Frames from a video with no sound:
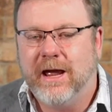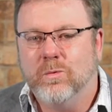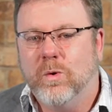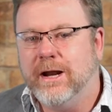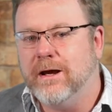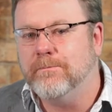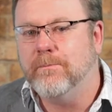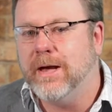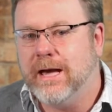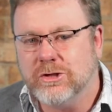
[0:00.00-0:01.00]
And when our
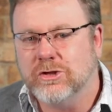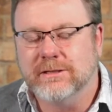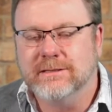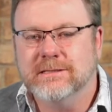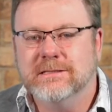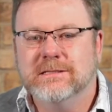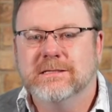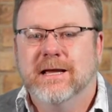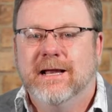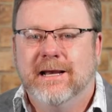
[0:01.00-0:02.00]

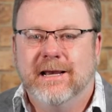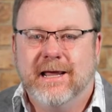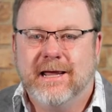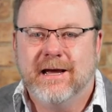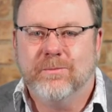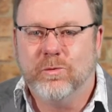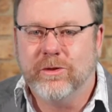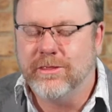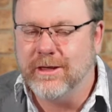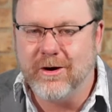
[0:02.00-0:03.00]
passions link up
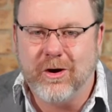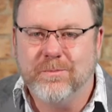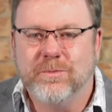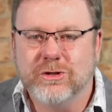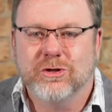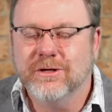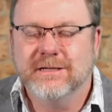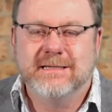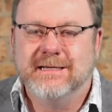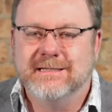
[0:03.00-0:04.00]
with the
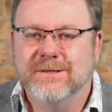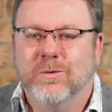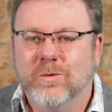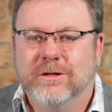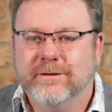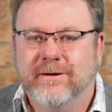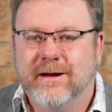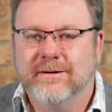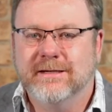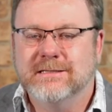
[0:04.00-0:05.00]
opportunities in the world
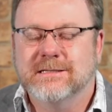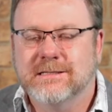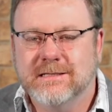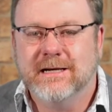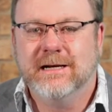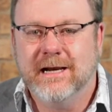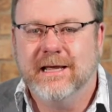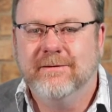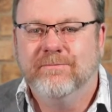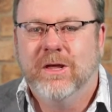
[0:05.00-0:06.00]
around us,
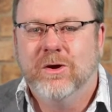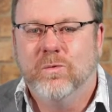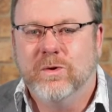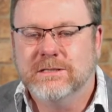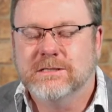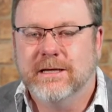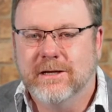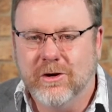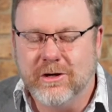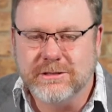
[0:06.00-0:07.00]
suddenly we see
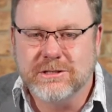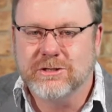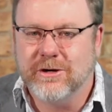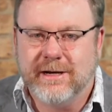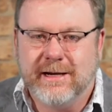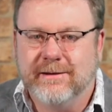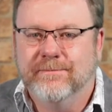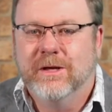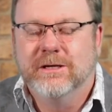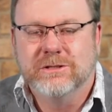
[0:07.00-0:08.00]
God starting
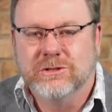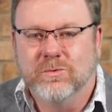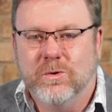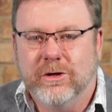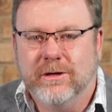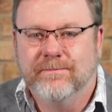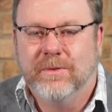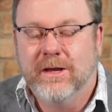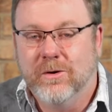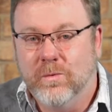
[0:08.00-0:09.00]
to work.
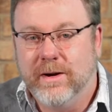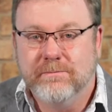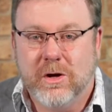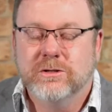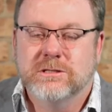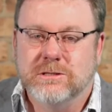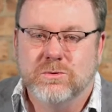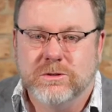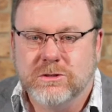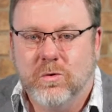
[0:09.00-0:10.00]
When
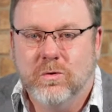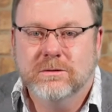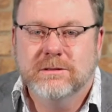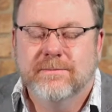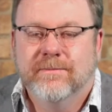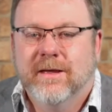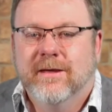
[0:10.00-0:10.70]
Moses was called,